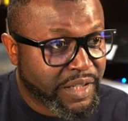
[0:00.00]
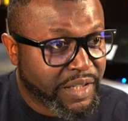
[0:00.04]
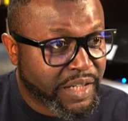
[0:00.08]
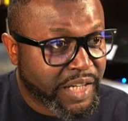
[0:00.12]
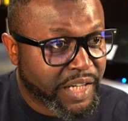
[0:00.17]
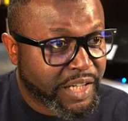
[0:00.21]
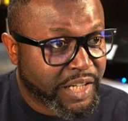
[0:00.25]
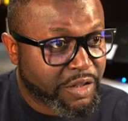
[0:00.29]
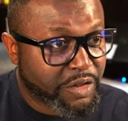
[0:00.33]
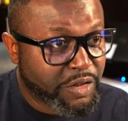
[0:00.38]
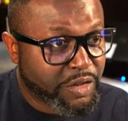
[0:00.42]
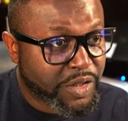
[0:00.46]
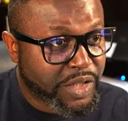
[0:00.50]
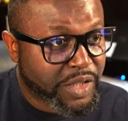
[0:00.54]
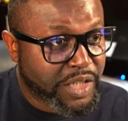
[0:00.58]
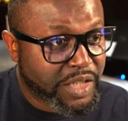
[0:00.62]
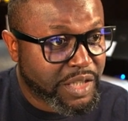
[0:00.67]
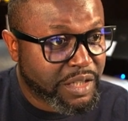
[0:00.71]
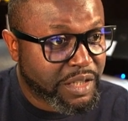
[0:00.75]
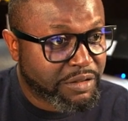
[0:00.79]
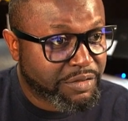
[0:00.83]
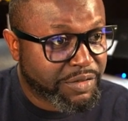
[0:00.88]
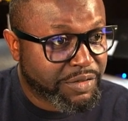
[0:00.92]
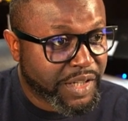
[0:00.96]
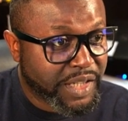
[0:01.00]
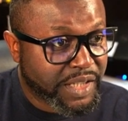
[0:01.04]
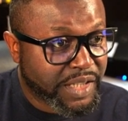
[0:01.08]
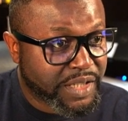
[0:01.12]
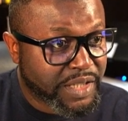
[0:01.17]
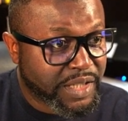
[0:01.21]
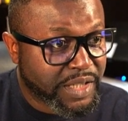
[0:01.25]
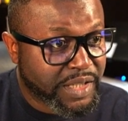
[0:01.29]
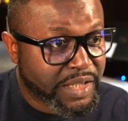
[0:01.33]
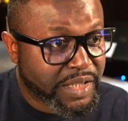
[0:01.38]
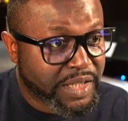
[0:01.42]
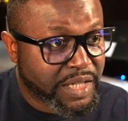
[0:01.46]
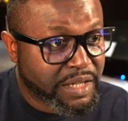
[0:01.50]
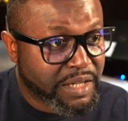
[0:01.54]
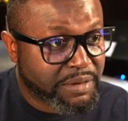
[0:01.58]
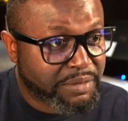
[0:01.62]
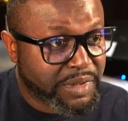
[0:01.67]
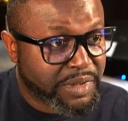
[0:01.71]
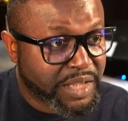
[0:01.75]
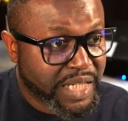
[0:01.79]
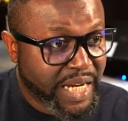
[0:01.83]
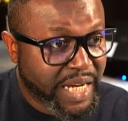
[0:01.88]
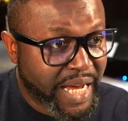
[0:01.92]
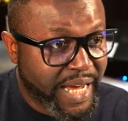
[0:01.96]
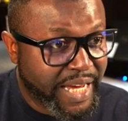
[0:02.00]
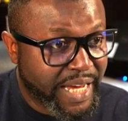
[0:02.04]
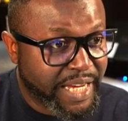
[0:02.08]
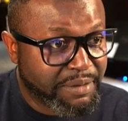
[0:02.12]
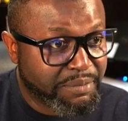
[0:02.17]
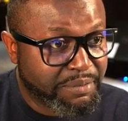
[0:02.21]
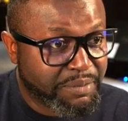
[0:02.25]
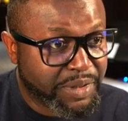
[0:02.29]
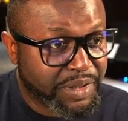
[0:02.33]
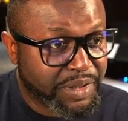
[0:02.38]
And you see the file system type